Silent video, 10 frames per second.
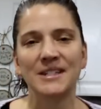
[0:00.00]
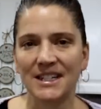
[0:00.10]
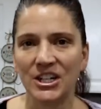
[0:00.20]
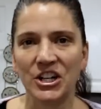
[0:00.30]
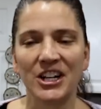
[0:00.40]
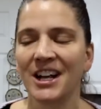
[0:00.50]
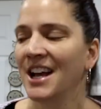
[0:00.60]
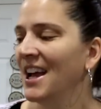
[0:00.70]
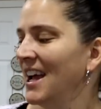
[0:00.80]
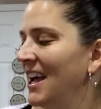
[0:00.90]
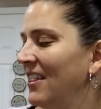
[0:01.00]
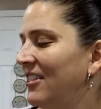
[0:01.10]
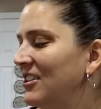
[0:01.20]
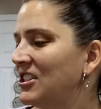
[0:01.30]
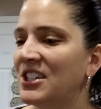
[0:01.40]
was dinner.
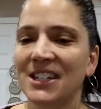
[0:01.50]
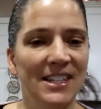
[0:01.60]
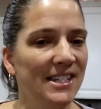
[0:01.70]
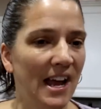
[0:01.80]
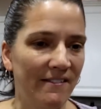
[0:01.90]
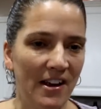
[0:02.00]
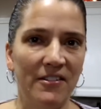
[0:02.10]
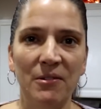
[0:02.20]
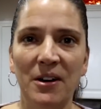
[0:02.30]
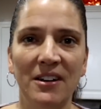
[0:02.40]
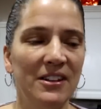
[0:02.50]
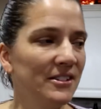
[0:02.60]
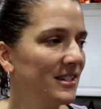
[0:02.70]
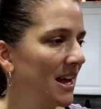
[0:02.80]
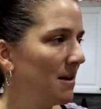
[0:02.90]
There's just stuff everywhere.
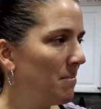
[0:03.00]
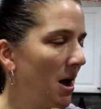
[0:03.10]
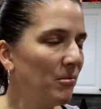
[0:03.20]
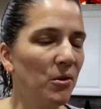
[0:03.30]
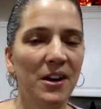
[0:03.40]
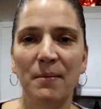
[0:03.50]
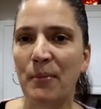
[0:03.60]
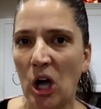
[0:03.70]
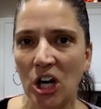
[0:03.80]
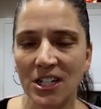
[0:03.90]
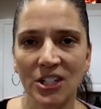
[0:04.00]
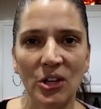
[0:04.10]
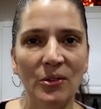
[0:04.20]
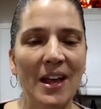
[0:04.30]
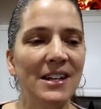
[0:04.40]
They had popcorn, it burned,
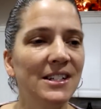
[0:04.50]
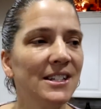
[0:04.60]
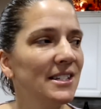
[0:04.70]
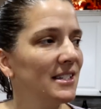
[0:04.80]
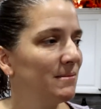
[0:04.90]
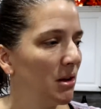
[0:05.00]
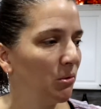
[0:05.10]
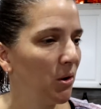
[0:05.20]
so that just smelled